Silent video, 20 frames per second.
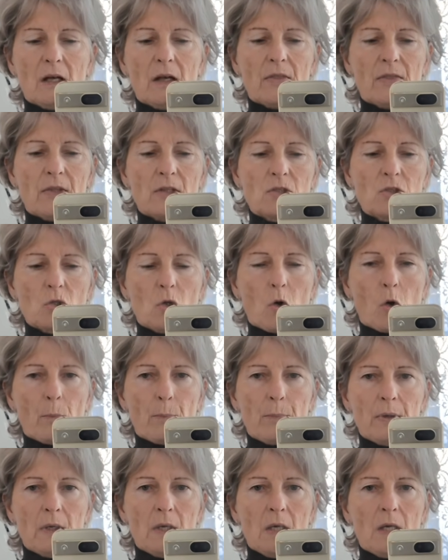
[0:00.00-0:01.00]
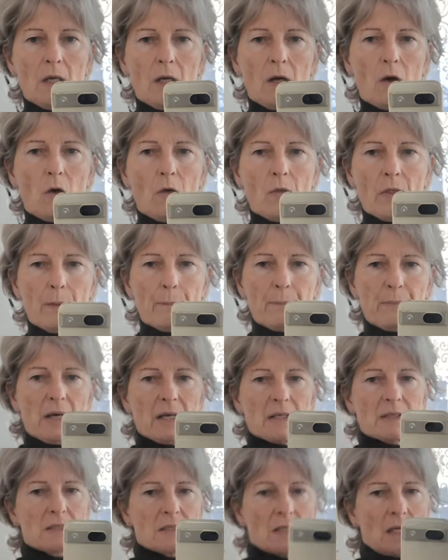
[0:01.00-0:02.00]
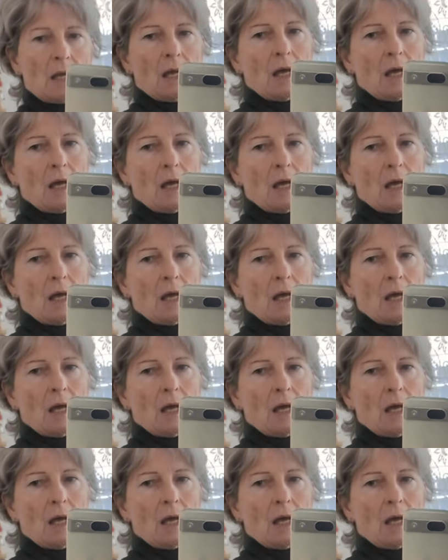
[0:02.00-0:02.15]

at the top on the bust.